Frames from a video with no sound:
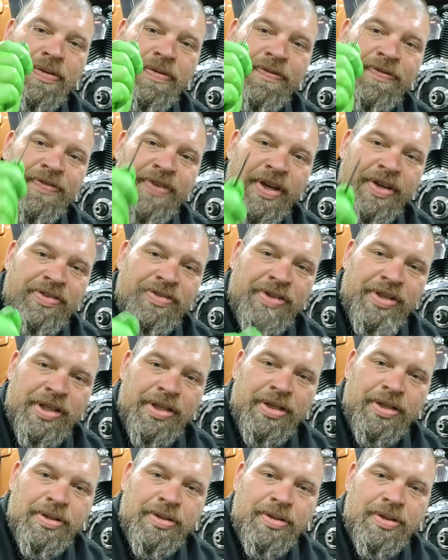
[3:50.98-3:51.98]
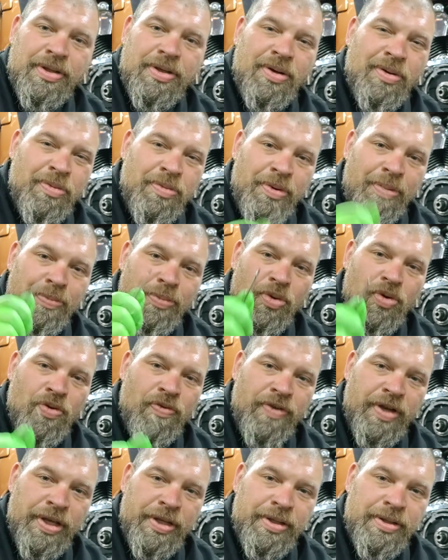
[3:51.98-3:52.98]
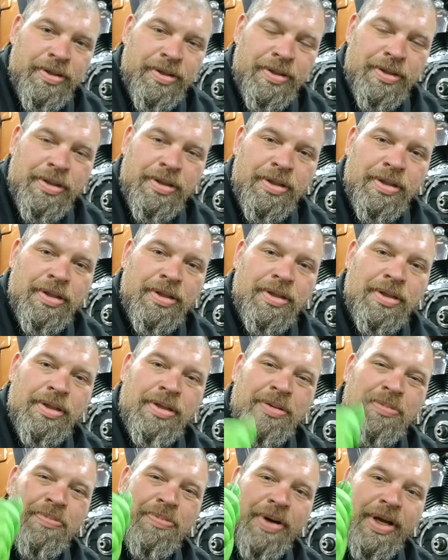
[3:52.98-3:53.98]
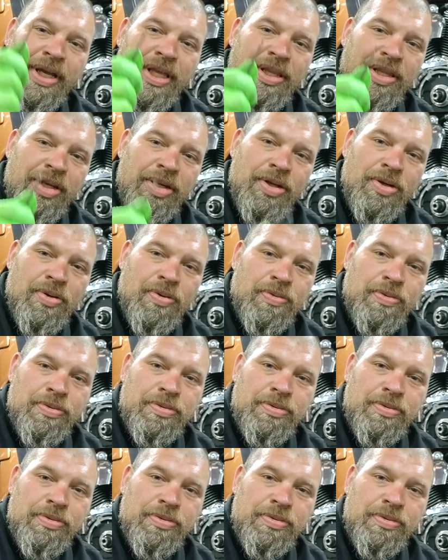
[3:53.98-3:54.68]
fix it, remove it, bring in the new.